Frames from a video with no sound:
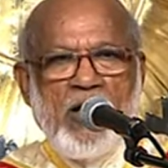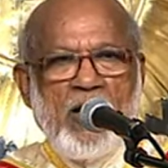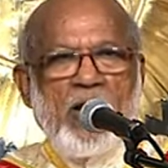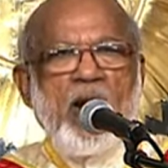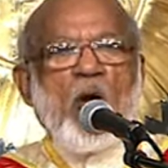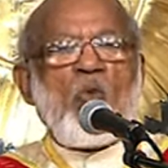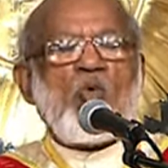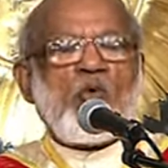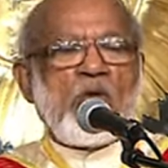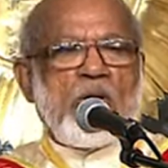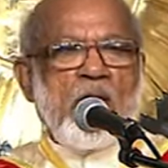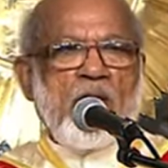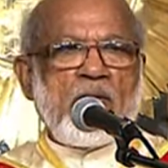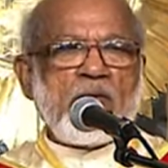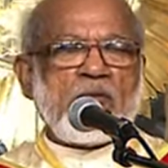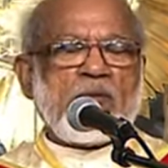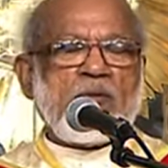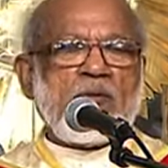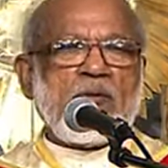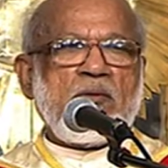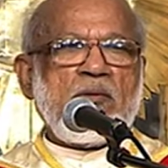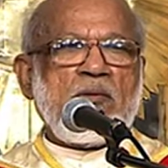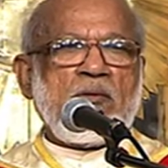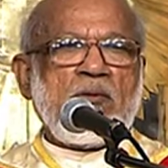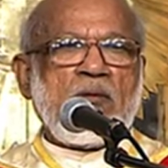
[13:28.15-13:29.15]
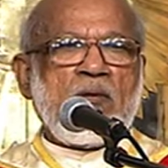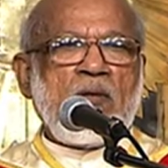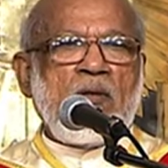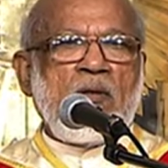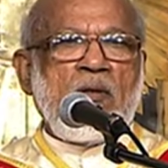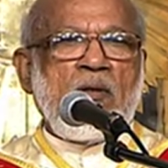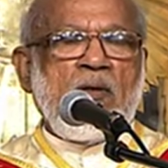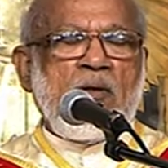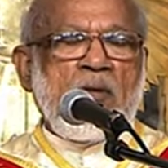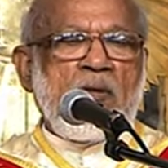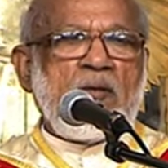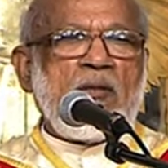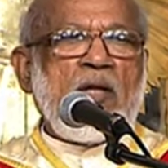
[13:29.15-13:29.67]
around us,
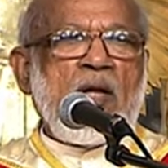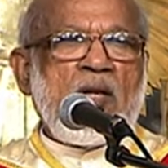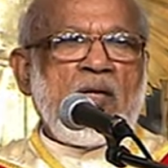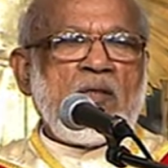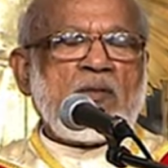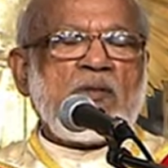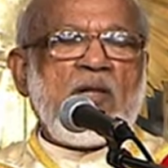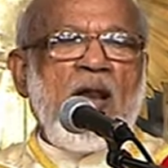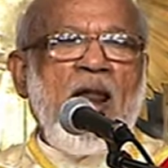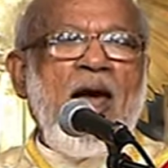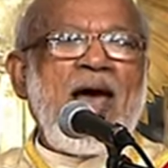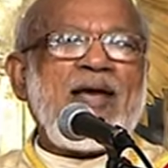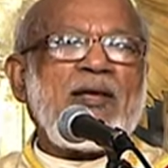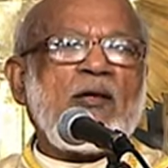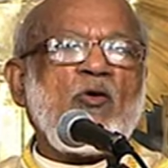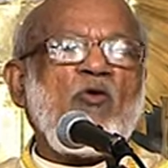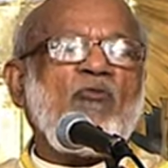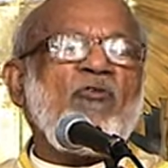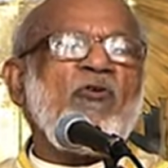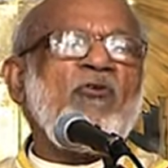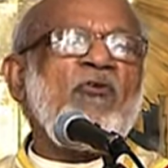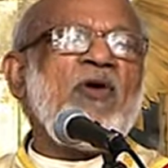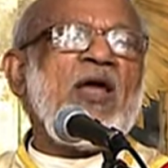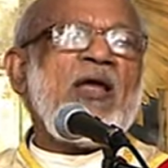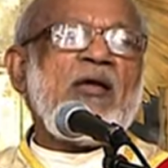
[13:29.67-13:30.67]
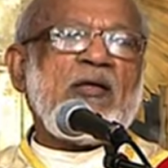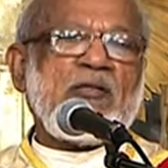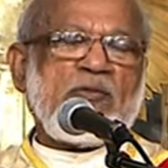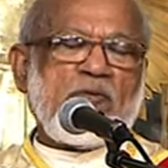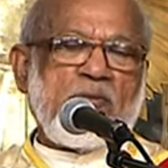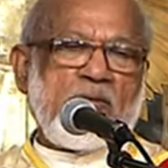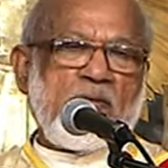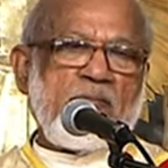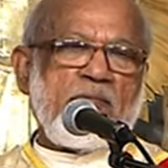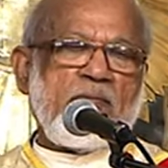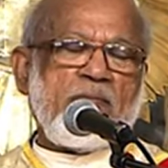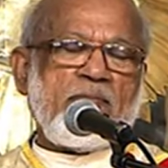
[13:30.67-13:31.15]
there is lack of faith.